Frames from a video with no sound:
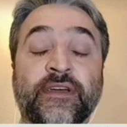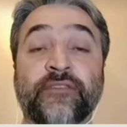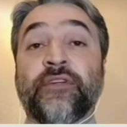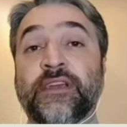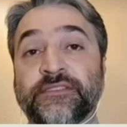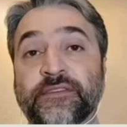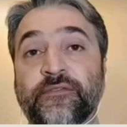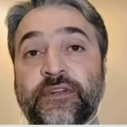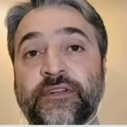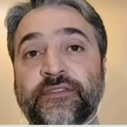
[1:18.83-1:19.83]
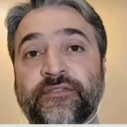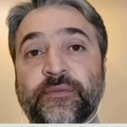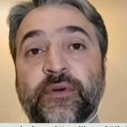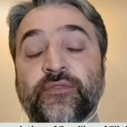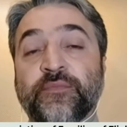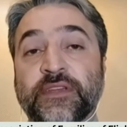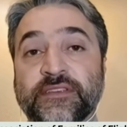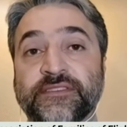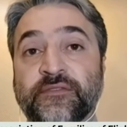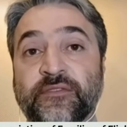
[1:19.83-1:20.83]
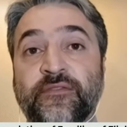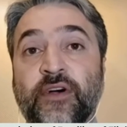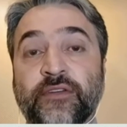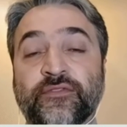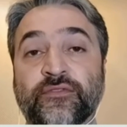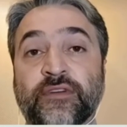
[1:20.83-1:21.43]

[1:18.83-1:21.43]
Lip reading: raise awareness about PS752